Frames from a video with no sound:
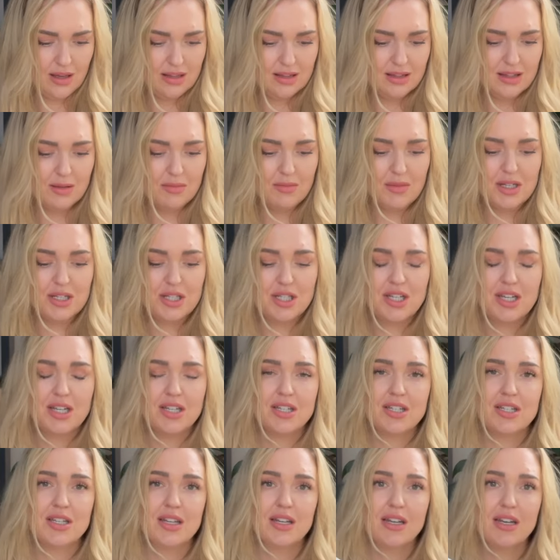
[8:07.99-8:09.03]
The
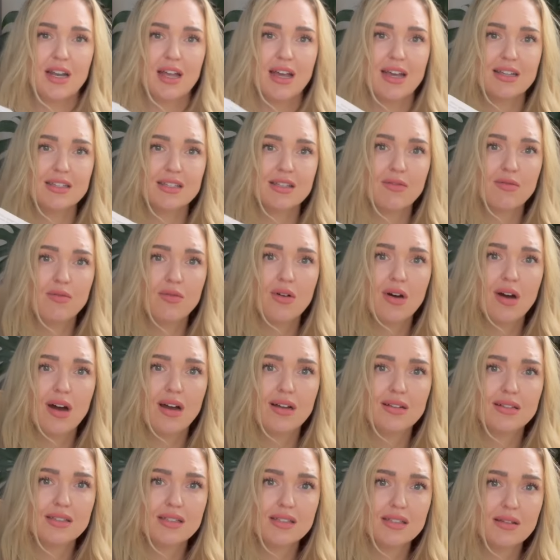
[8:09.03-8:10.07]
Magician and Ace of
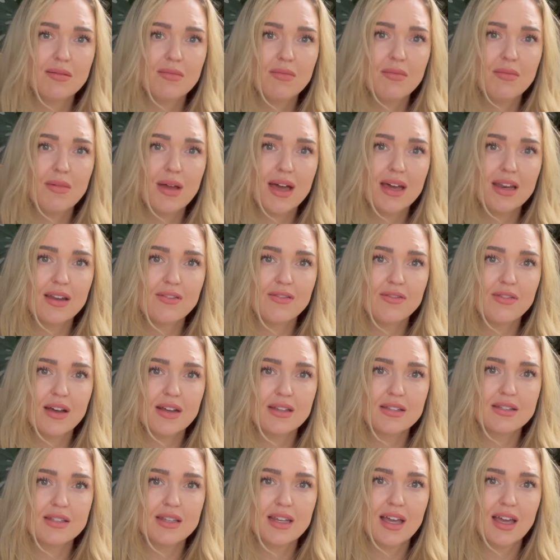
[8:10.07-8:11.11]
Wands
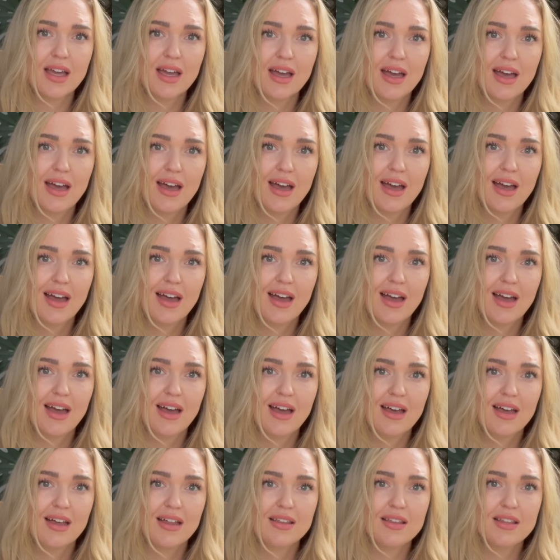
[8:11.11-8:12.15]
manifesting
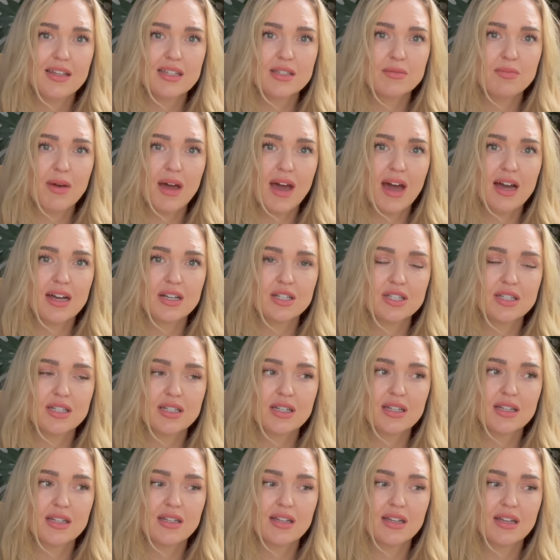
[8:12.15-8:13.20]
this
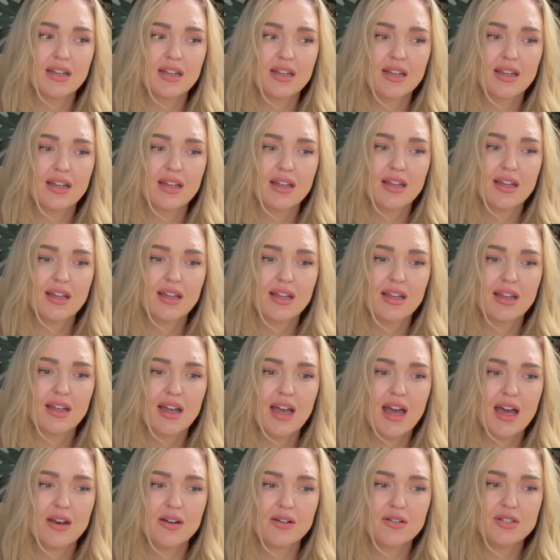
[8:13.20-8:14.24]
passionate
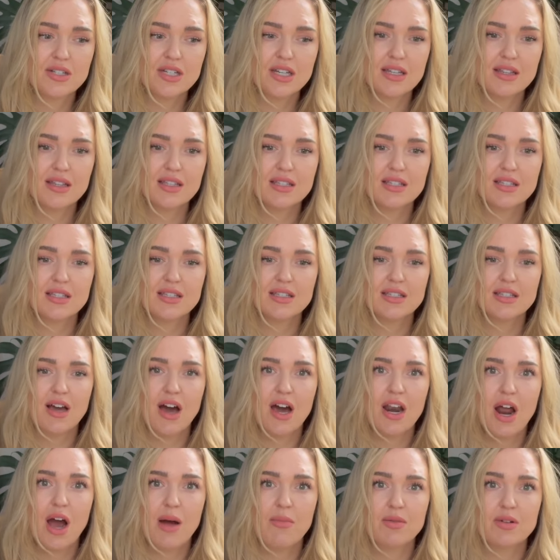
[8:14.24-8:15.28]
energy. This is
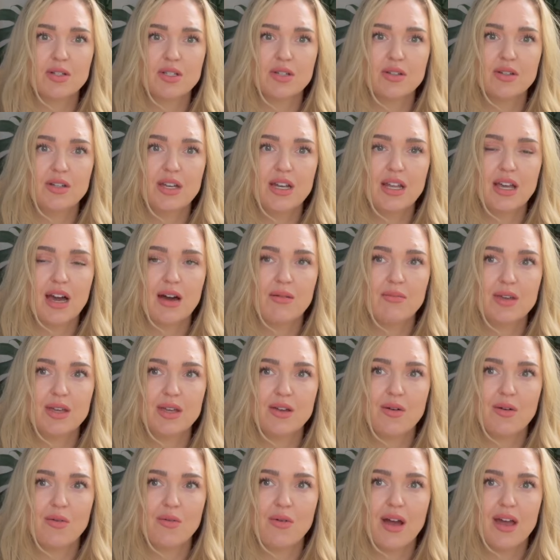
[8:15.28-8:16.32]
an opportunity coming
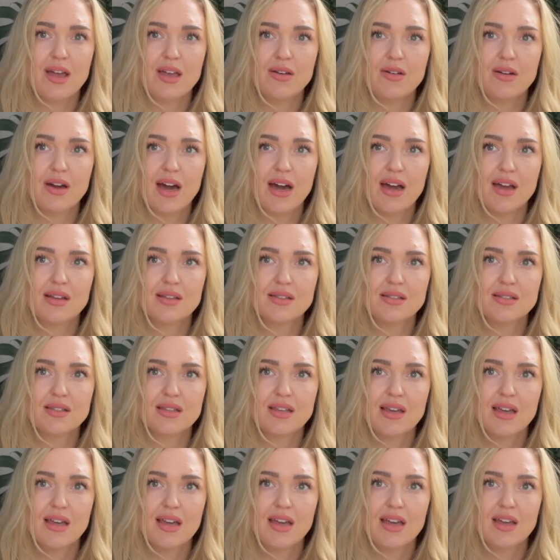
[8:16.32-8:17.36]
your way, you guys.
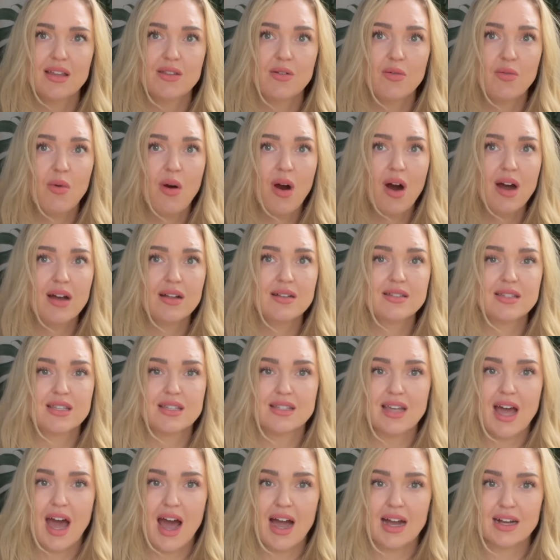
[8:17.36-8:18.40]
The Wands
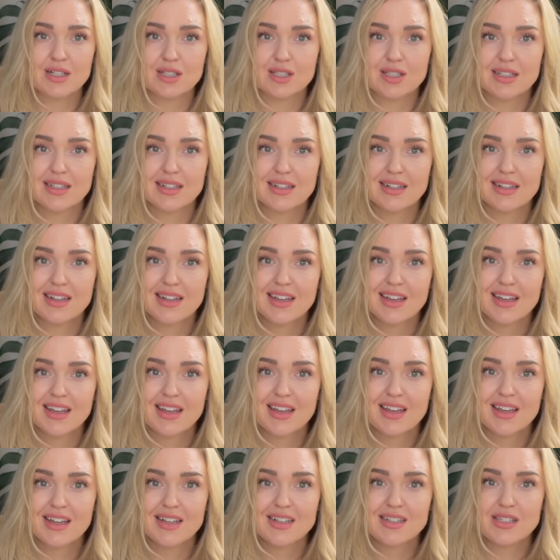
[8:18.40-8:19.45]
is action.
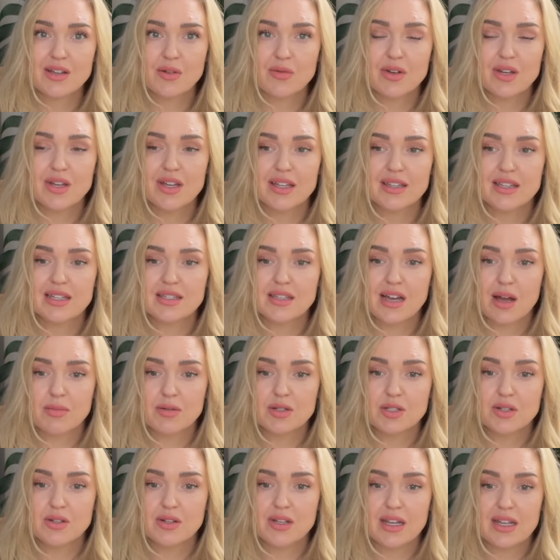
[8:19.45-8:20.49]
So when you get this
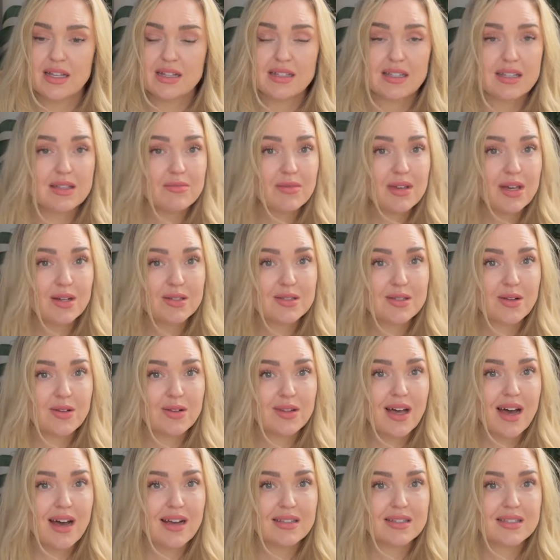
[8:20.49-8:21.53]
opportunity, it can be also
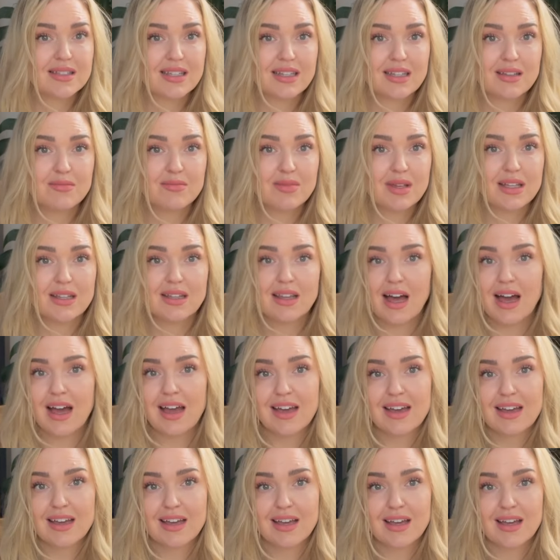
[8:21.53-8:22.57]
lust. It can be
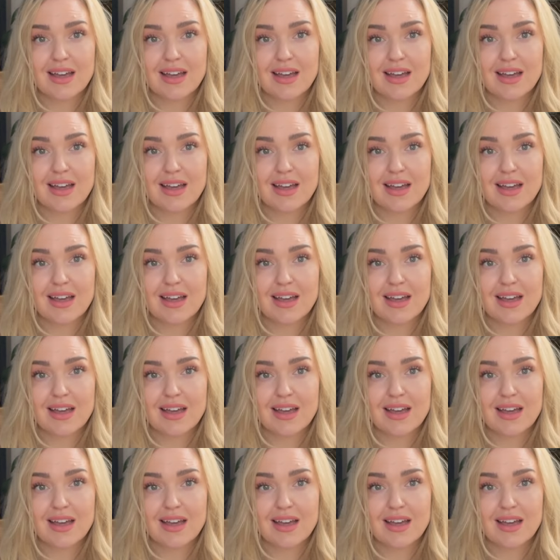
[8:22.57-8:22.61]
like,